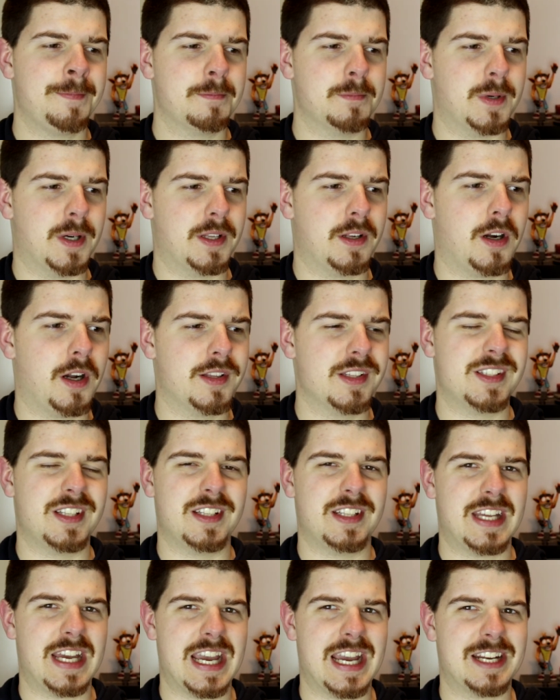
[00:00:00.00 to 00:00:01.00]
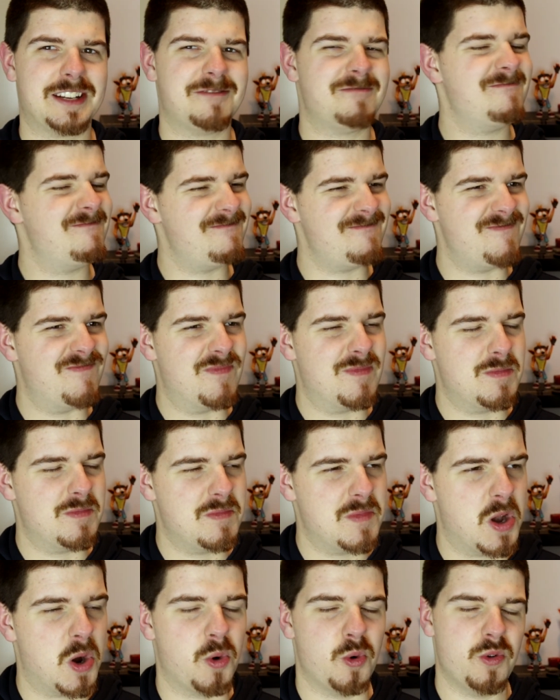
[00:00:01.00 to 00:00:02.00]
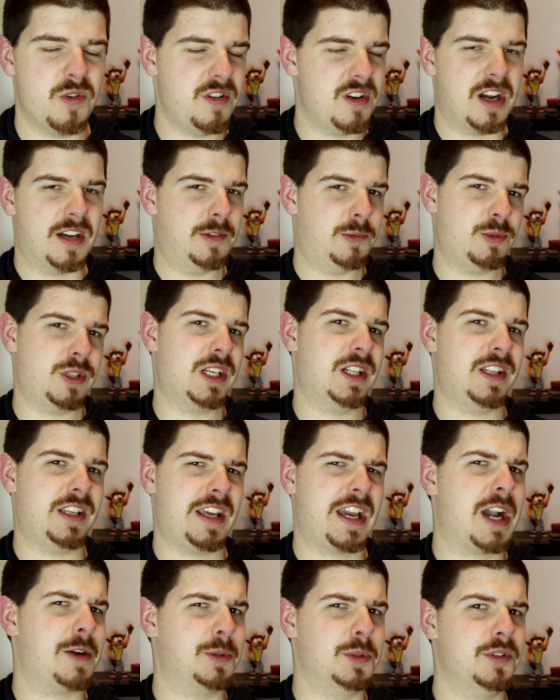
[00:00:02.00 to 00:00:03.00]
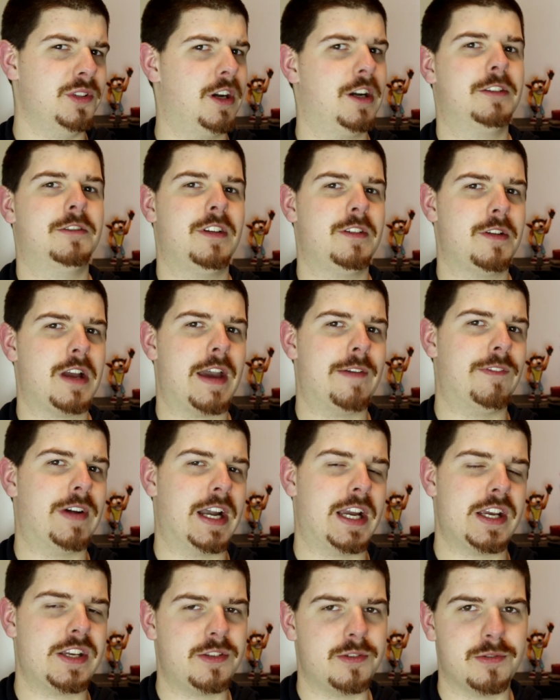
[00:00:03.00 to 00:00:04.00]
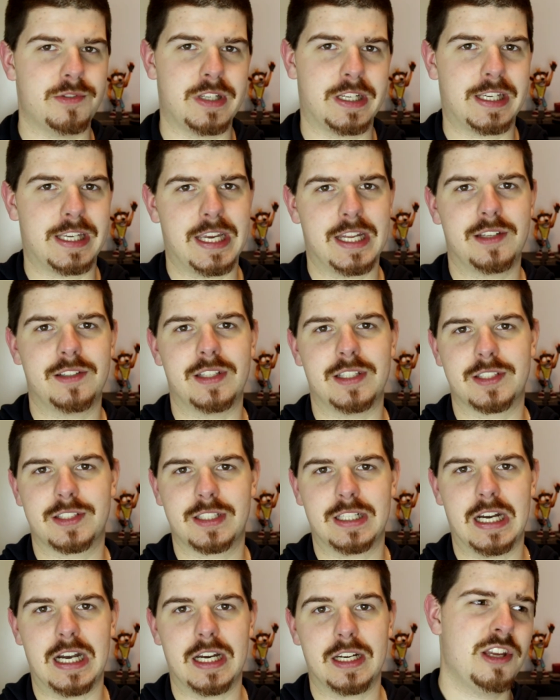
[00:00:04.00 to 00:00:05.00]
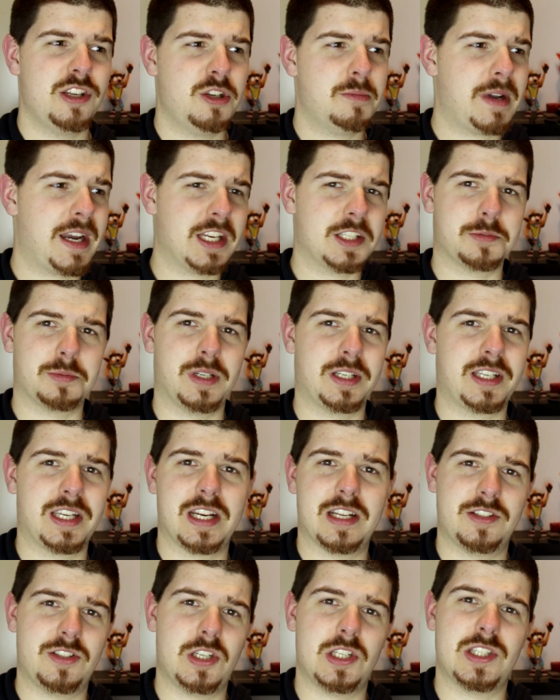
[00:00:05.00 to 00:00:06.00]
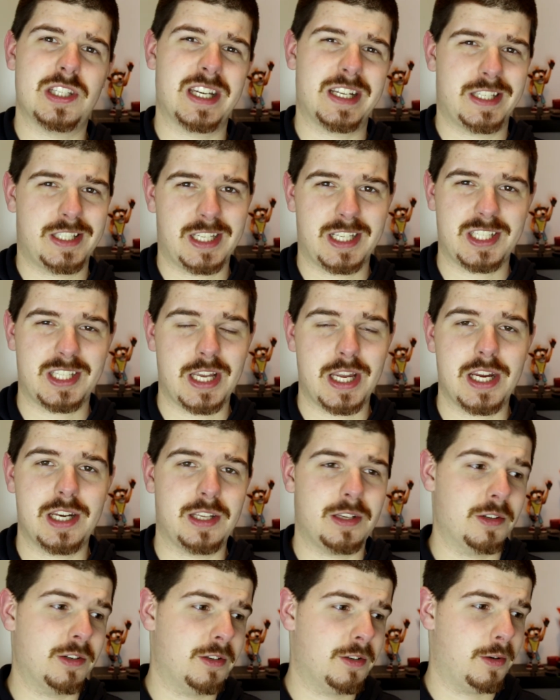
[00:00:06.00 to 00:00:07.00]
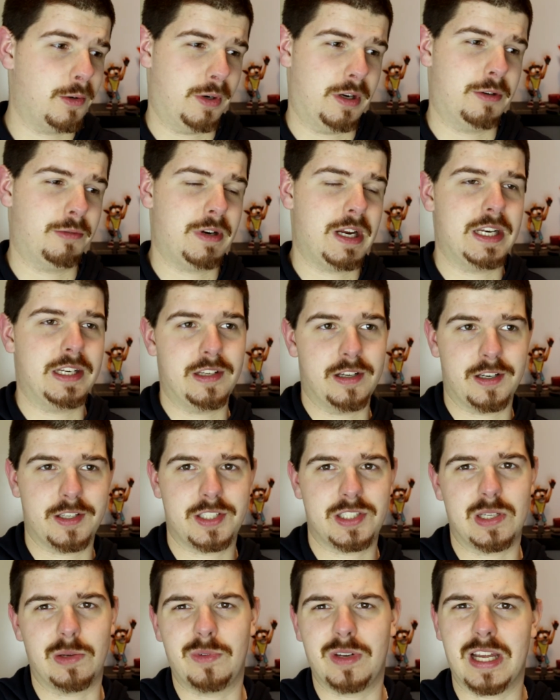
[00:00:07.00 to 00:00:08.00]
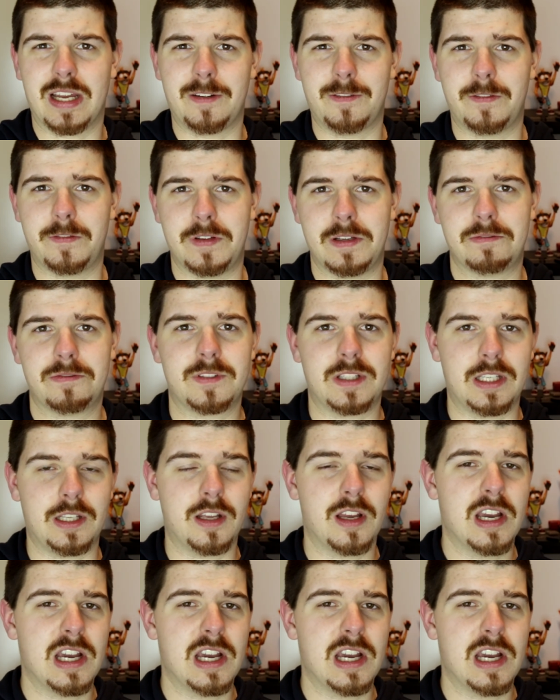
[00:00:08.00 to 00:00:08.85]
But other than that, no, not really. I will not advise you to get this card. You might as well get a GTX 680 or a Radeon 7950.